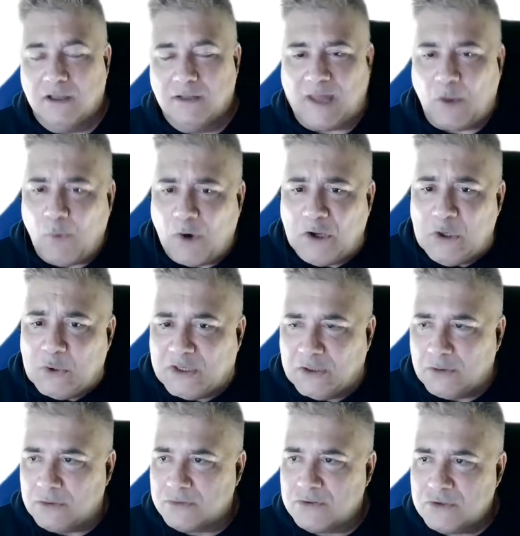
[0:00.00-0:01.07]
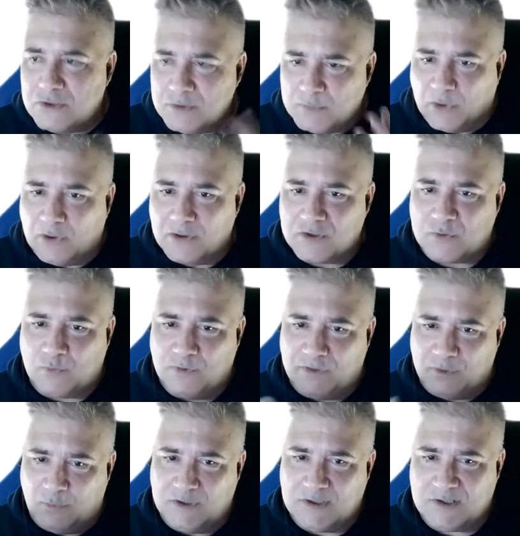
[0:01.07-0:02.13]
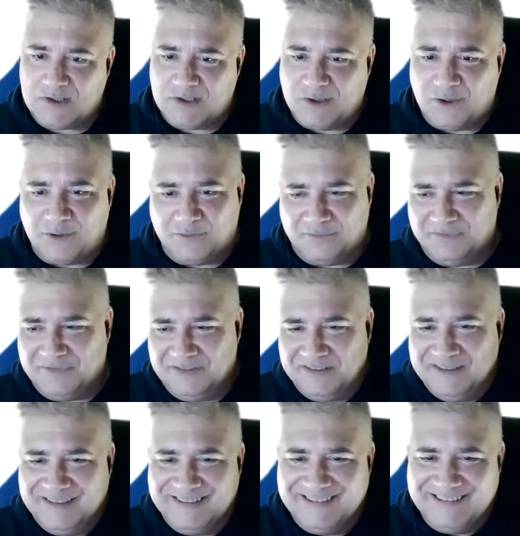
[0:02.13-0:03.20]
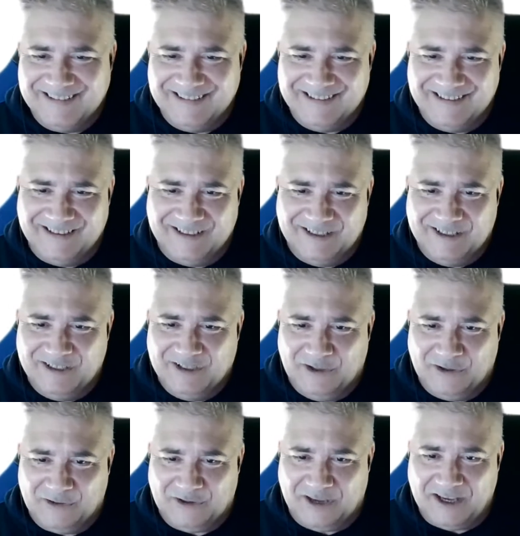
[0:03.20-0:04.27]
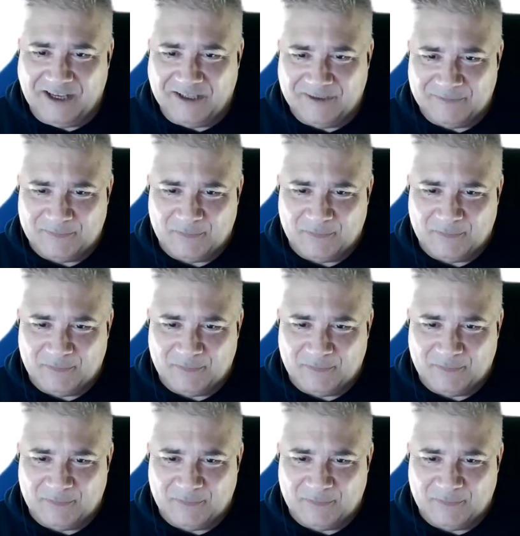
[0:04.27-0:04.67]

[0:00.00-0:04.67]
That way you kill two birds with one stone. Okay,